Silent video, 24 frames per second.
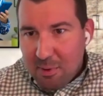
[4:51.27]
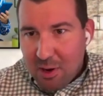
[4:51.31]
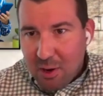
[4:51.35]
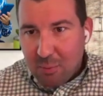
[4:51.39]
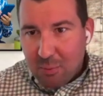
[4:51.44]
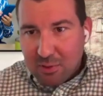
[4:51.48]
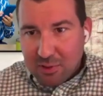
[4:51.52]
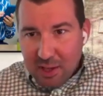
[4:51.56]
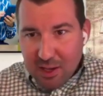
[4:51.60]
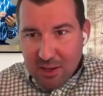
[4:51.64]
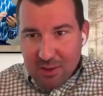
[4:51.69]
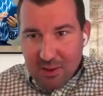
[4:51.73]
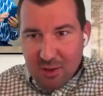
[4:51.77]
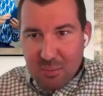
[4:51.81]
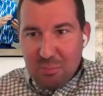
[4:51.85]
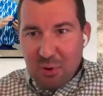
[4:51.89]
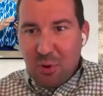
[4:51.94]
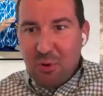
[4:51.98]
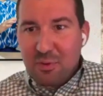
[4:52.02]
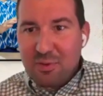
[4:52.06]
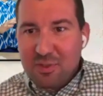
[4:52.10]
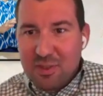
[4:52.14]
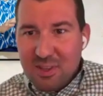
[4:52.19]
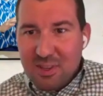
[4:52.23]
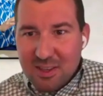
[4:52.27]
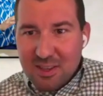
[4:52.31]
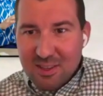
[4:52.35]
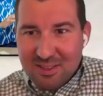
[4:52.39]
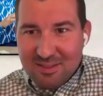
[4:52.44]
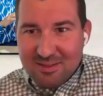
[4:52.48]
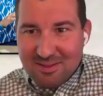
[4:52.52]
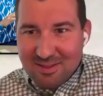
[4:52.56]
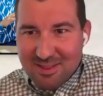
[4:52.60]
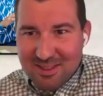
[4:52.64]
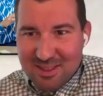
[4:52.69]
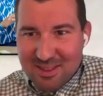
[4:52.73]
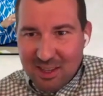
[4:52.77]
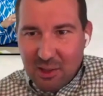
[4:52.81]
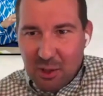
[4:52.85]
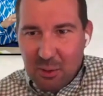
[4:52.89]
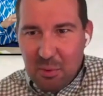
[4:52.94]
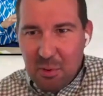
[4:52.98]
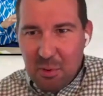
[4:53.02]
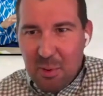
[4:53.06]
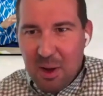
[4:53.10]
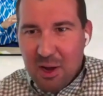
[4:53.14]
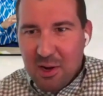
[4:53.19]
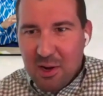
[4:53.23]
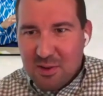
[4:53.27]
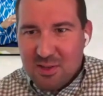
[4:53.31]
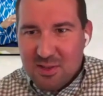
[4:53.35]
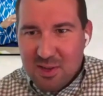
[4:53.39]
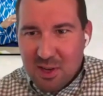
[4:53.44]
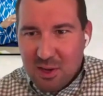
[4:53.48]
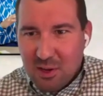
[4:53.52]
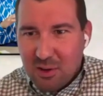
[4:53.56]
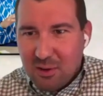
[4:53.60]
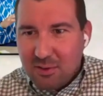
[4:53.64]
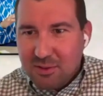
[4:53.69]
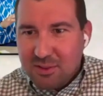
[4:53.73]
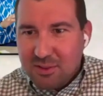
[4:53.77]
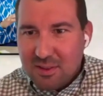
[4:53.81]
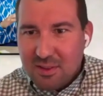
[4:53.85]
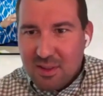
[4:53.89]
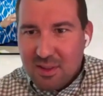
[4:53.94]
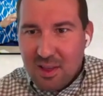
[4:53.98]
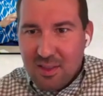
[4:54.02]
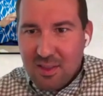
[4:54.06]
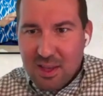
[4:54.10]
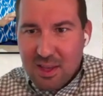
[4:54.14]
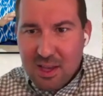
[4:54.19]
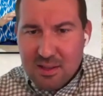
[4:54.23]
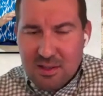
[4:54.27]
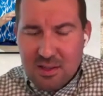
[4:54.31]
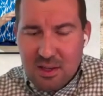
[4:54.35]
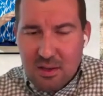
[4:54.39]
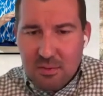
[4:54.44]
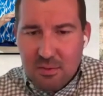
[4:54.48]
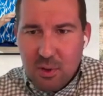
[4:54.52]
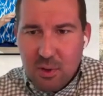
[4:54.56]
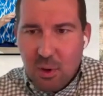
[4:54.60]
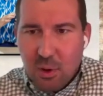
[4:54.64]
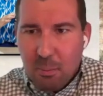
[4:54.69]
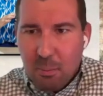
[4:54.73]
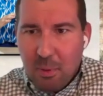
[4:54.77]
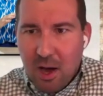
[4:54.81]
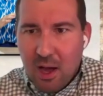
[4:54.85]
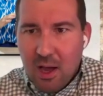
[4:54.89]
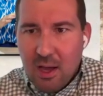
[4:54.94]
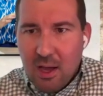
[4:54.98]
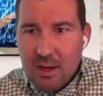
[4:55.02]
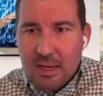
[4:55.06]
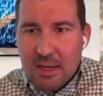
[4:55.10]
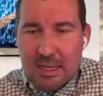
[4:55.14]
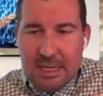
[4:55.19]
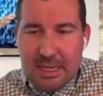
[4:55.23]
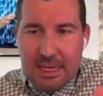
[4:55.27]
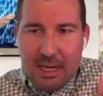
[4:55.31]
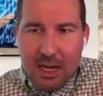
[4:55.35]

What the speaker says: and I would like you both to say a little bit about yourselves and the Ante, if you don't mind.